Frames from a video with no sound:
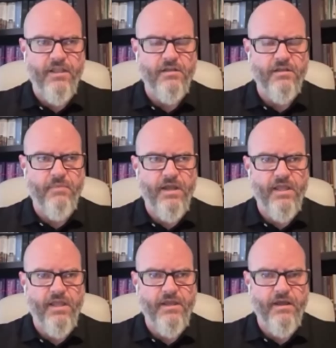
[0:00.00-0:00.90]
I had gotten
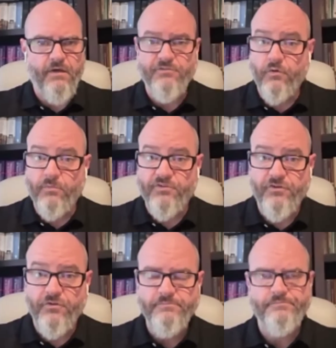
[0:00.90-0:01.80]
my, uh, I was a
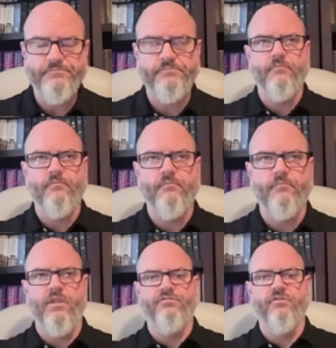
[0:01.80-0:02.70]
former student
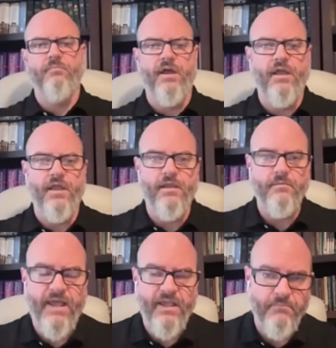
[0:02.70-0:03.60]
so
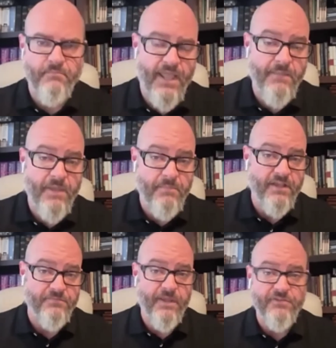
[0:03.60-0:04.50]
my my
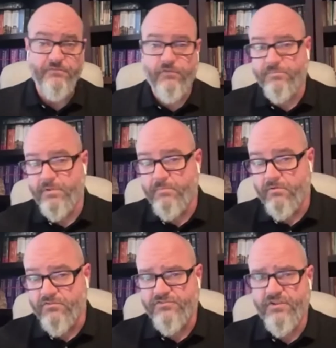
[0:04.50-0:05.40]
MABS, Master of Arts in
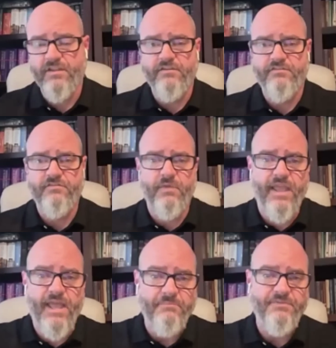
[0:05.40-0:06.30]
Biblical
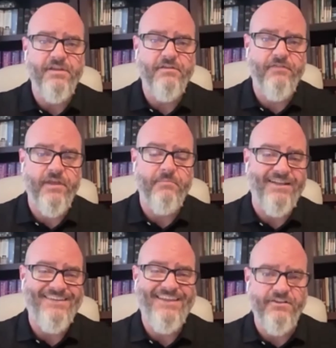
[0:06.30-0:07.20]
Studies, my MDiv,
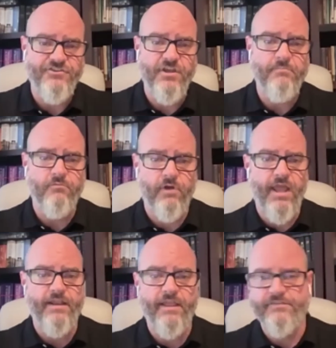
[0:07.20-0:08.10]
and my THM
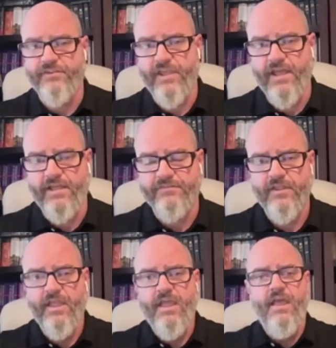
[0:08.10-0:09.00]
were at
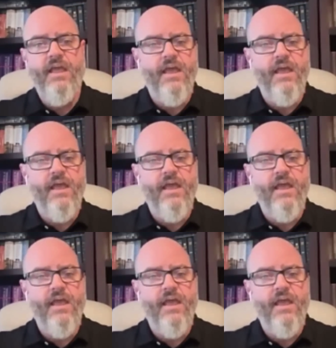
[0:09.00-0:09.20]
SCS,